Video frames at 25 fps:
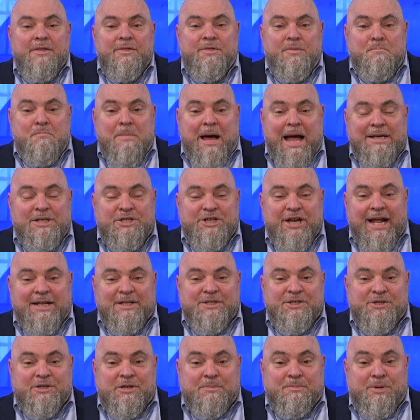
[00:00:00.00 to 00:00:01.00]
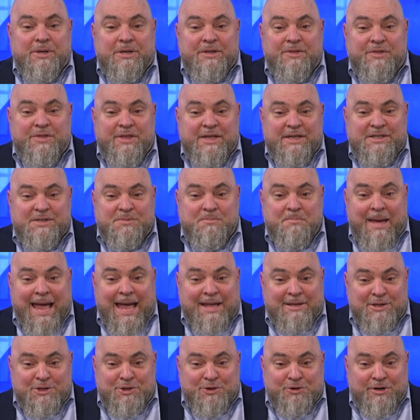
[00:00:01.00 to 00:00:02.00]
my chancellor put this
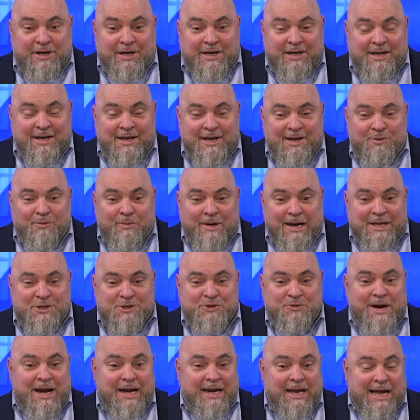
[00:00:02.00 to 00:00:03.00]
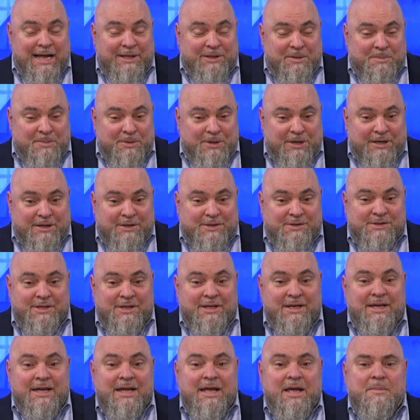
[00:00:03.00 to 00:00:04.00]
mandatory race training on the books
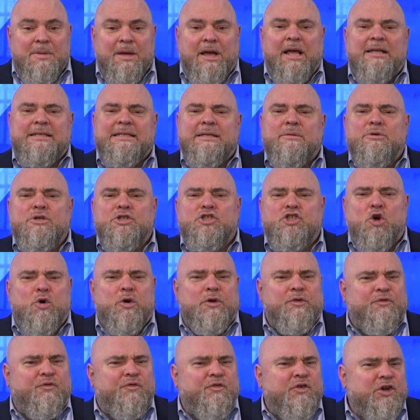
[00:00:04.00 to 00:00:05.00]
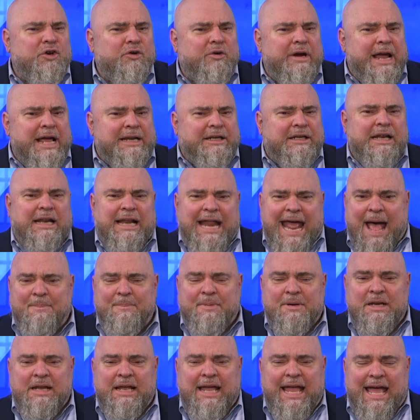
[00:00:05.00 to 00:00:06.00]
because he was so infuriated it
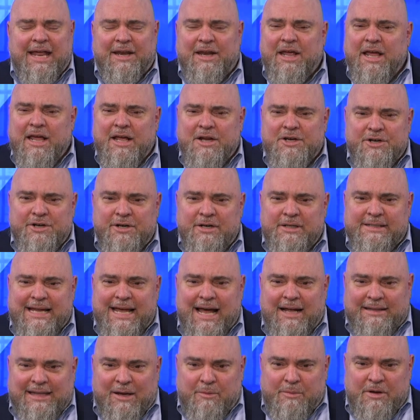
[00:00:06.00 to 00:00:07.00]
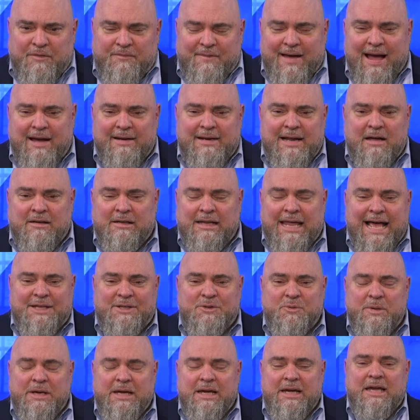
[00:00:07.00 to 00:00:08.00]
happened again. Turns out that we found out
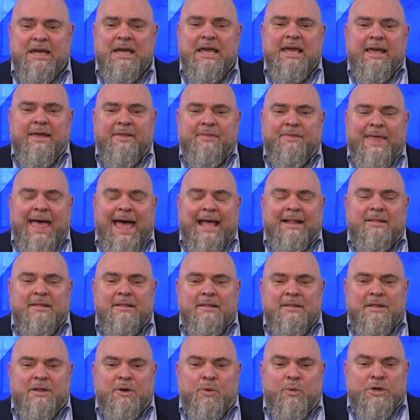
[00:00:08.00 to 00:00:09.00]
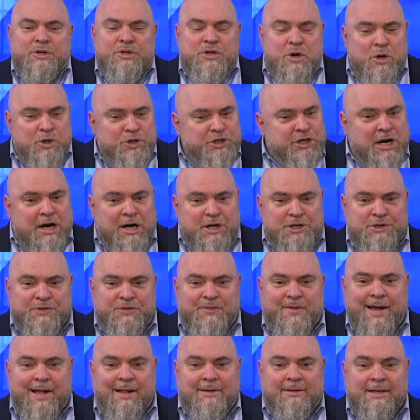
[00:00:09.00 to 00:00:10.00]
last week that there was no charges
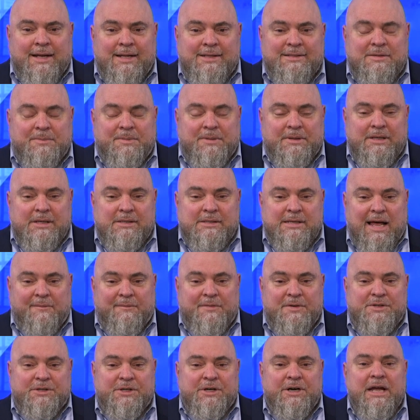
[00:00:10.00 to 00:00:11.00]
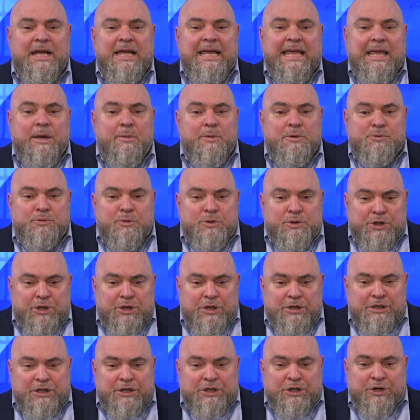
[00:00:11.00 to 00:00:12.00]
filed against the police officer. He was
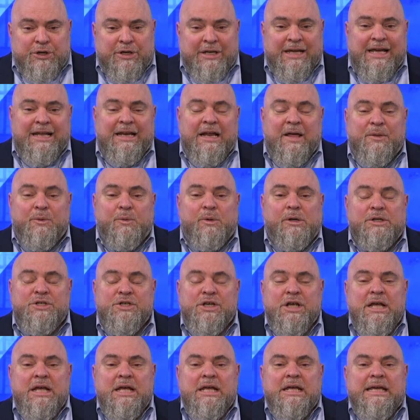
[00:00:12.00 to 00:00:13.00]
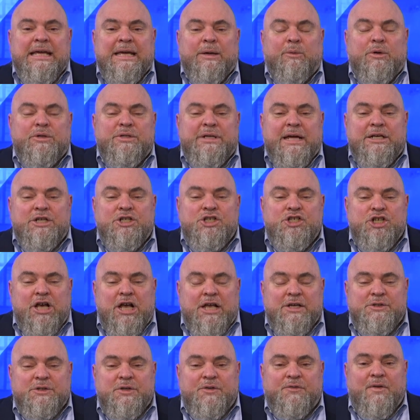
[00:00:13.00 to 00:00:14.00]
returned to duty. In other words, it was a
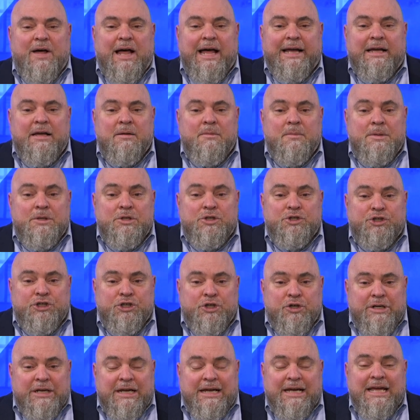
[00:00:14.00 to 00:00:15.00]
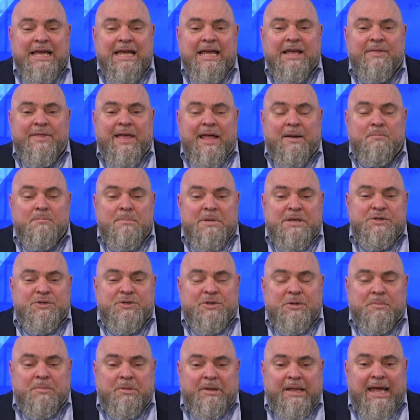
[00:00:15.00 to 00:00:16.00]
justifiable shooting that
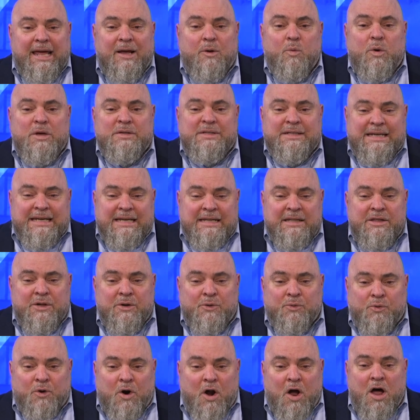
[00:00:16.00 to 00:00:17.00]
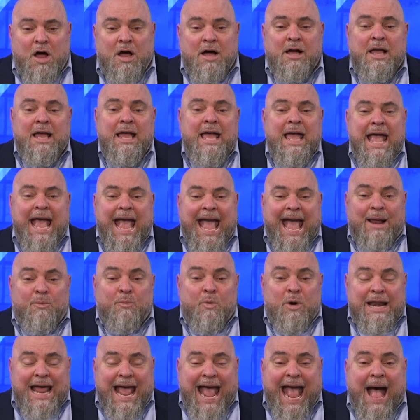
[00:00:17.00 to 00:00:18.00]
Mr. Blake was in the wrong, and
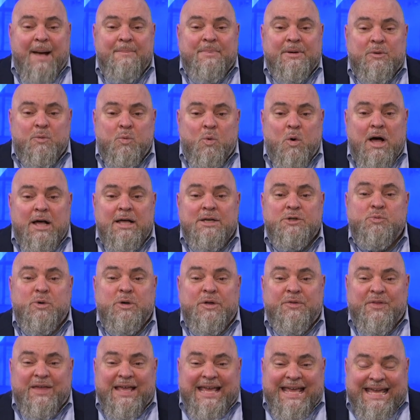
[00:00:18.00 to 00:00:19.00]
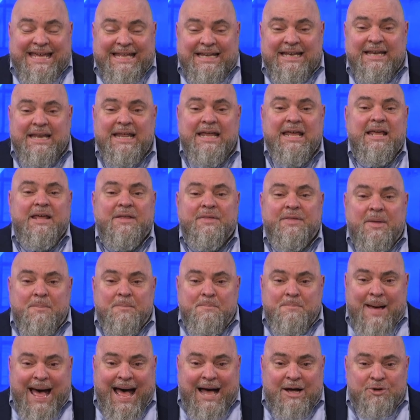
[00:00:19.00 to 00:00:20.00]
what happened was within the
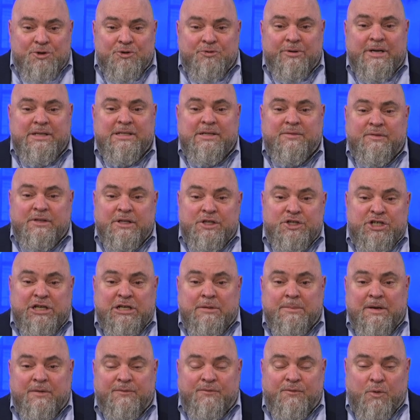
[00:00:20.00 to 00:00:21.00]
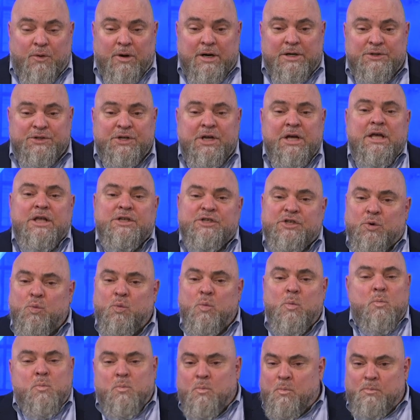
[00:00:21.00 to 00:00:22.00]
boundaries of legitimate force.
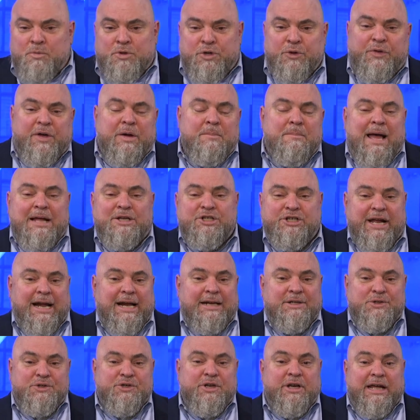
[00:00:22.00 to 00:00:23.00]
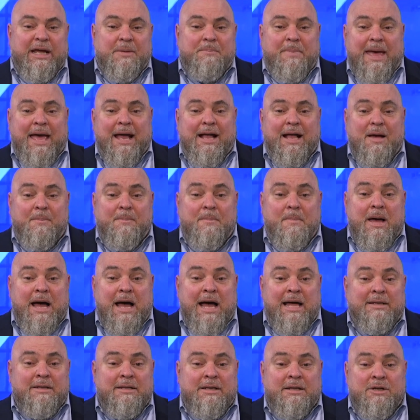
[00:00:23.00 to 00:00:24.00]
So, do you think my chancellor is going to get back up
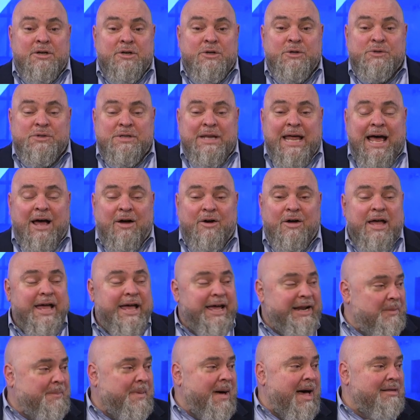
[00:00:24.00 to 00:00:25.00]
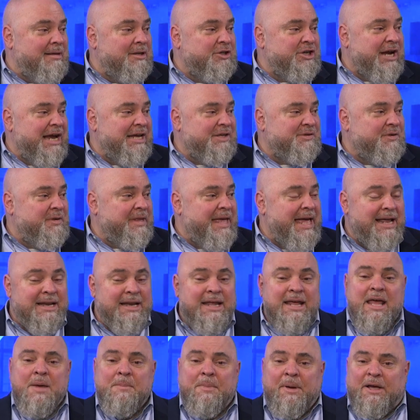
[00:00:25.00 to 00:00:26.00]
on the news now and apologize for that?
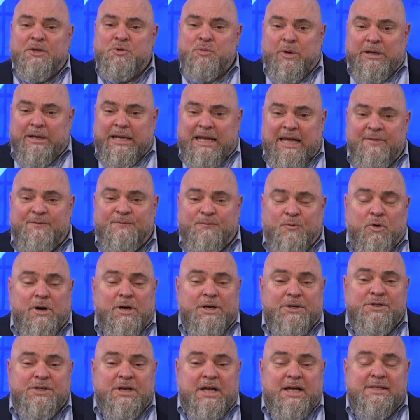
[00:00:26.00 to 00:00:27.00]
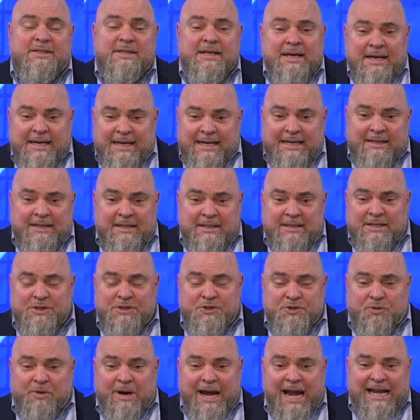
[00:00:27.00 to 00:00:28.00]
Because when he forced us into this
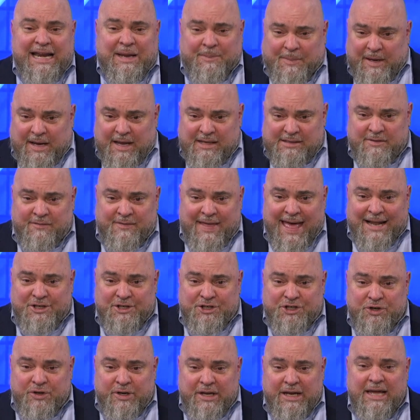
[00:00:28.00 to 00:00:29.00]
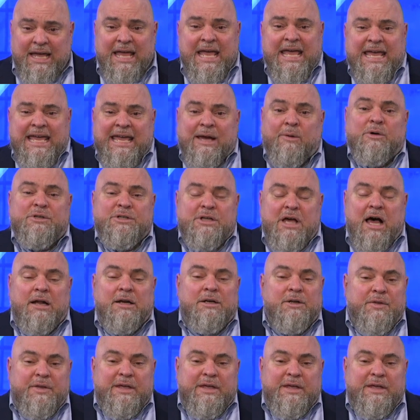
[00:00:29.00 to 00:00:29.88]
training because of that shooting, it was under